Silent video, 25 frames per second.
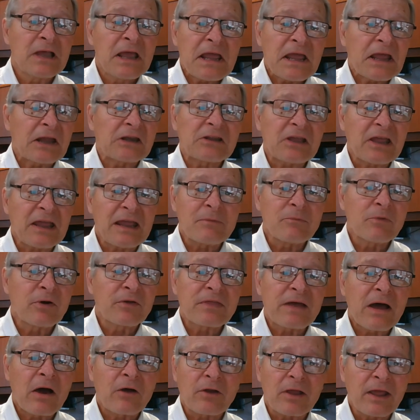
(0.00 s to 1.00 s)
It came
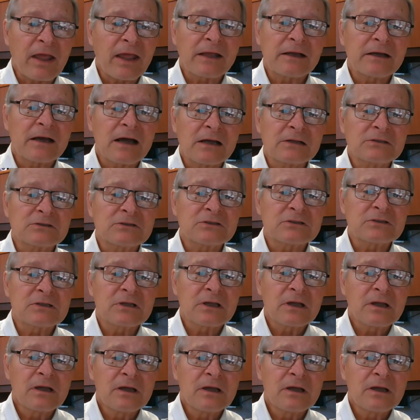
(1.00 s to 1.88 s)
without egg hunts,